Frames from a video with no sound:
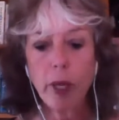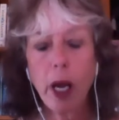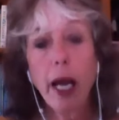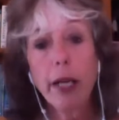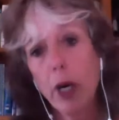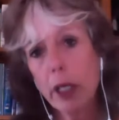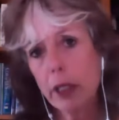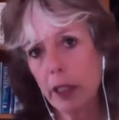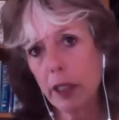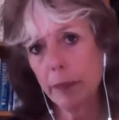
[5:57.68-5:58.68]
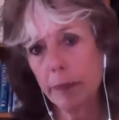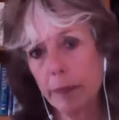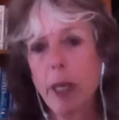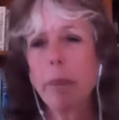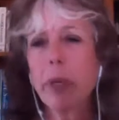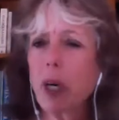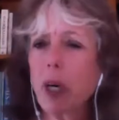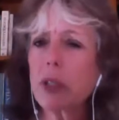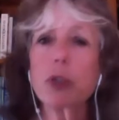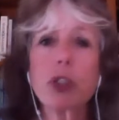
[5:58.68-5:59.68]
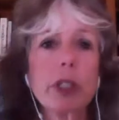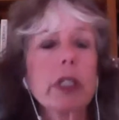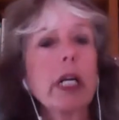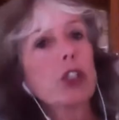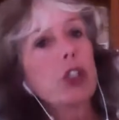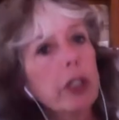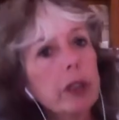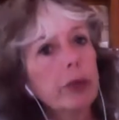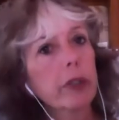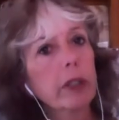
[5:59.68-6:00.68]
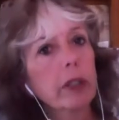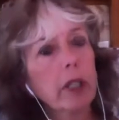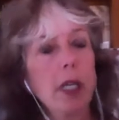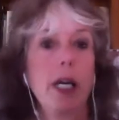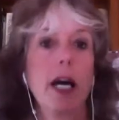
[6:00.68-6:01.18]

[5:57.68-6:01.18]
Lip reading: autism, but also just on children, on